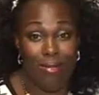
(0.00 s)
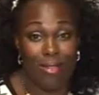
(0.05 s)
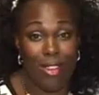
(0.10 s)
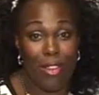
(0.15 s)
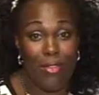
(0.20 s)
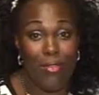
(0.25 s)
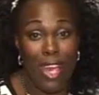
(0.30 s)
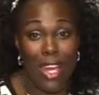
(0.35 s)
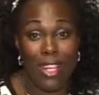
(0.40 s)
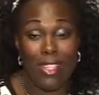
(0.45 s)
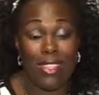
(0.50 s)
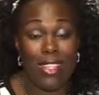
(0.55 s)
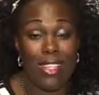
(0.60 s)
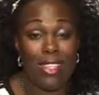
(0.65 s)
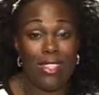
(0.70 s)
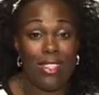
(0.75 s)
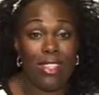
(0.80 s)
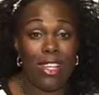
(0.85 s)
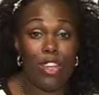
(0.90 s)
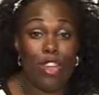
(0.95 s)
the fact
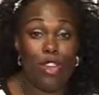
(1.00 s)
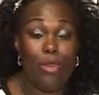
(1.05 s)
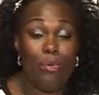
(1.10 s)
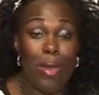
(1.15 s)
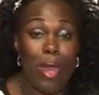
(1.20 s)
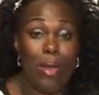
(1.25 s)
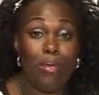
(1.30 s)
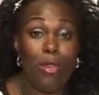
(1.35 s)
is you may